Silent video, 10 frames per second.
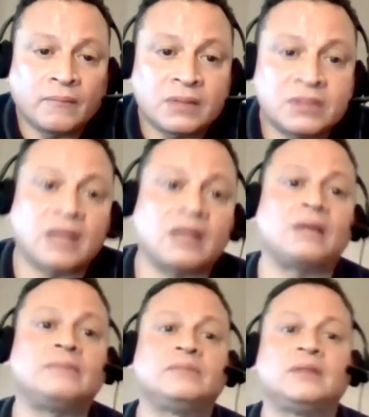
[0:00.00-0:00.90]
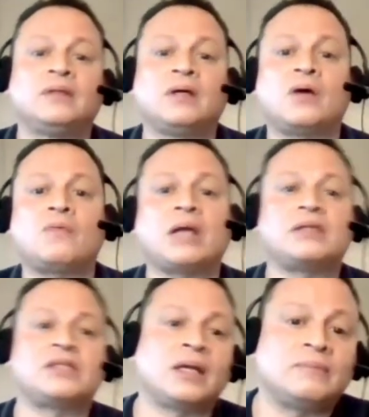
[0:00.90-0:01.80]
Thank Stay you. Brother. All right,
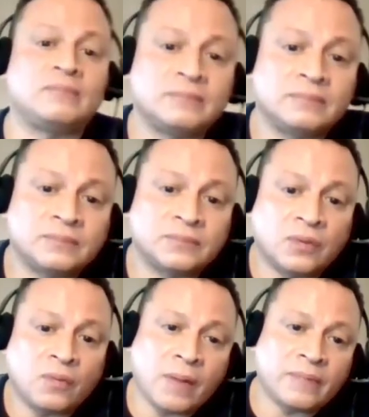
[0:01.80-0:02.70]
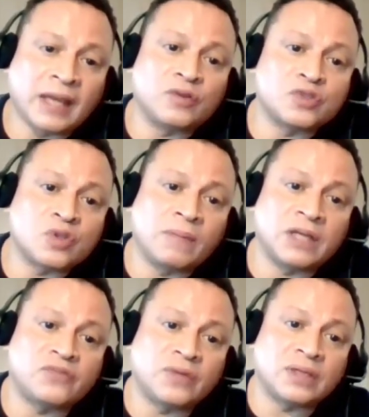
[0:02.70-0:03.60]
champ. All right. All right. Thank you so
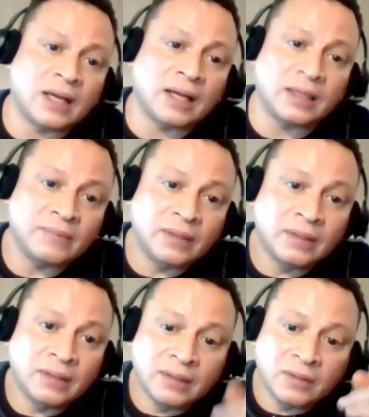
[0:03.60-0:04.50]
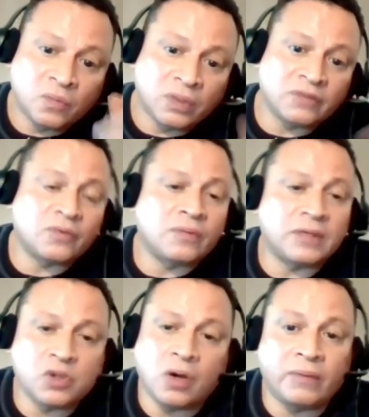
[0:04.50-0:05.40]
much for your time. Wonderful
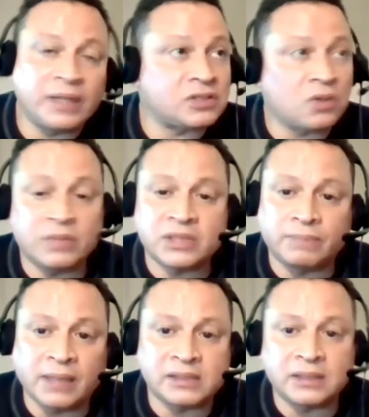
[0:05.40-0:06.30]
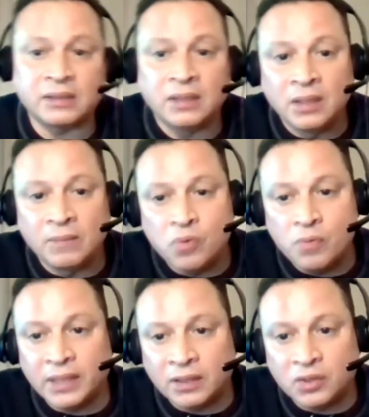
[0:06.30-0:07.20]
as always. It's always a blessing.
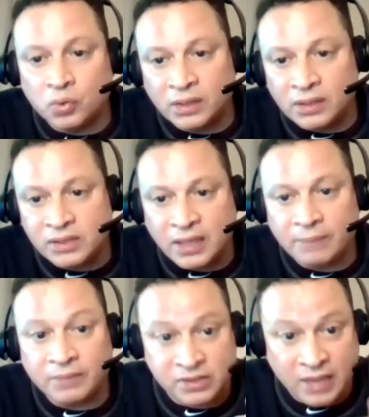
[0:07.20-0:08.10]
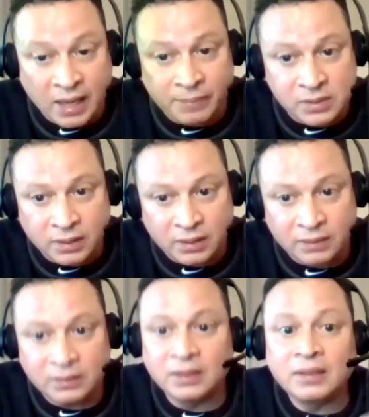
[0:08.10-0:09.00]
Phumi Nkuta, the champ. The champ is
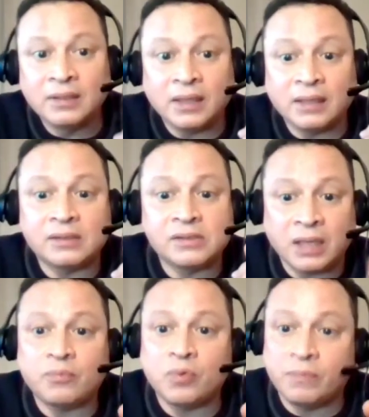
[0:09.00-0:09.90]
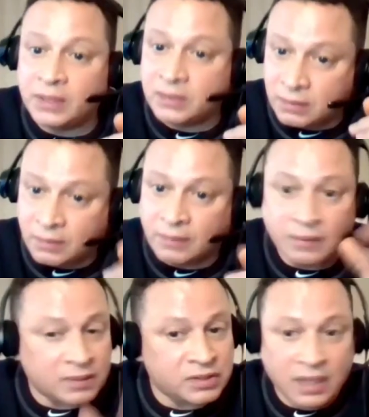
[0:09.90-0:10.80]
here, and the champ will be.
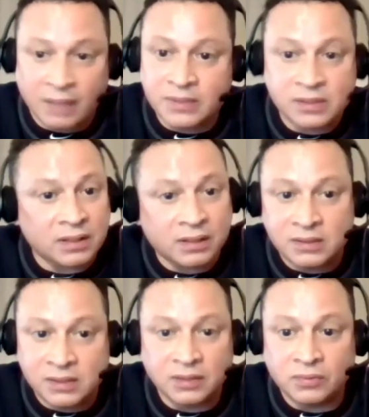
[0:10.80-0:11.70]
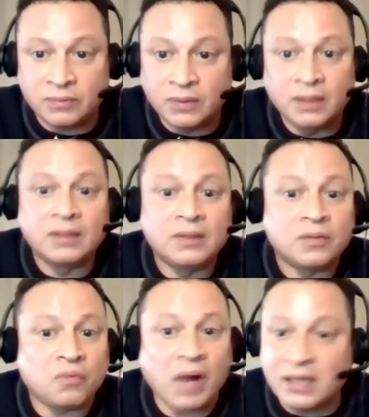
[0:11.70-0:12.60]
The champ is going to continue
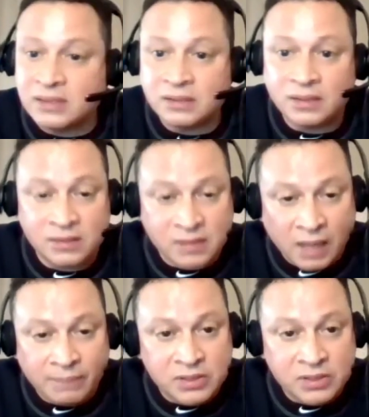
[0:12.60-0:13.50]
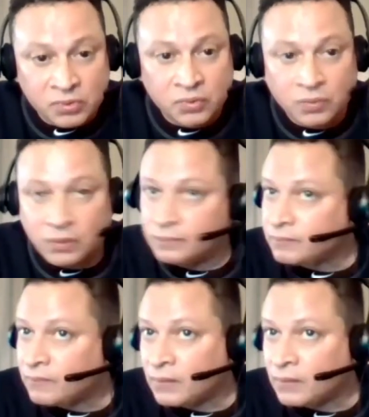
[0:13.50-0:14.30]
rising to the top as usual.